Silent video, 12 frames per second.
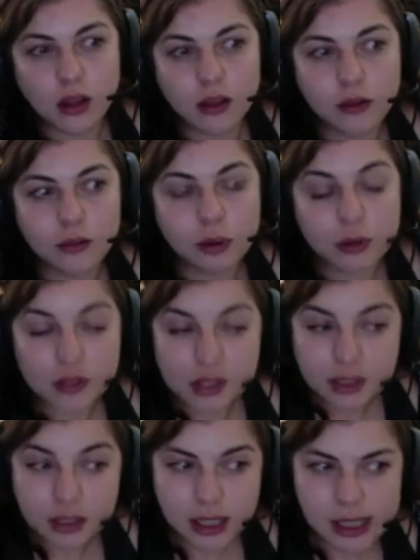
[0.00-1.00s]

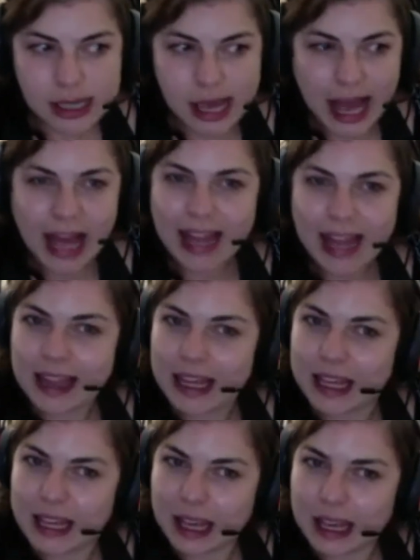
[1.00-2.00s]
Personally, I
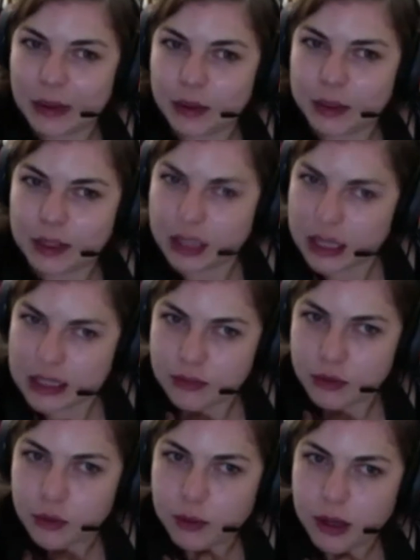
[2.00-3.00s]
like Aloy as a
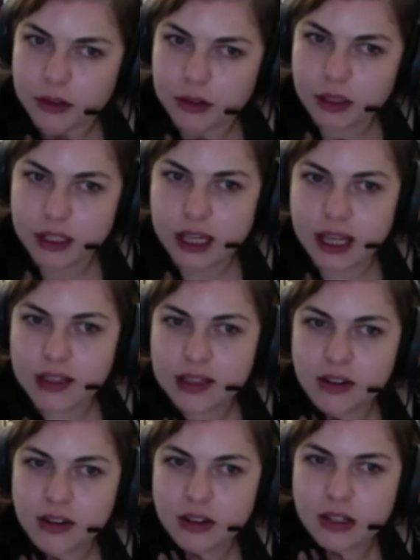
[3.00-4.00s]
role model. Again, these
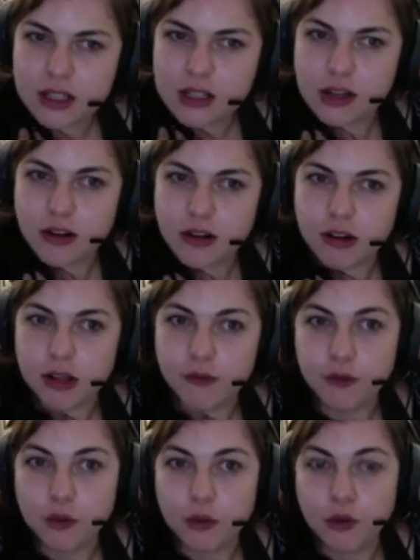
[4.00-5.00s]
aren't necessarily
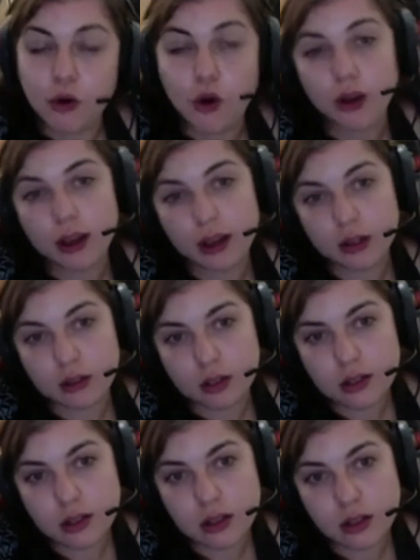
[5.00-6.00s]
for all
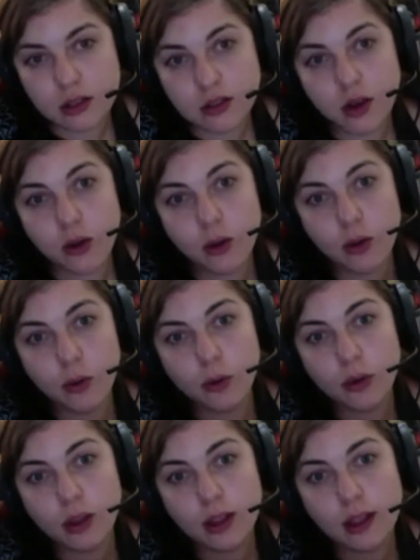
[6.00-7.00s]
ages. So,
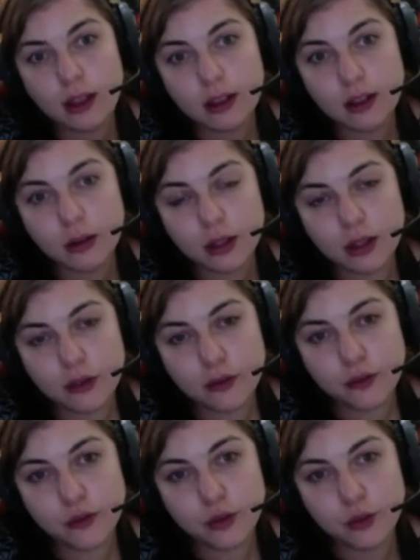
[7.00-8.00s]
you know, if
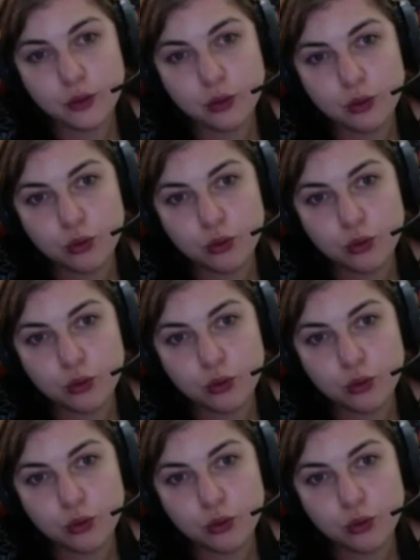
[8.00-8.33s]
you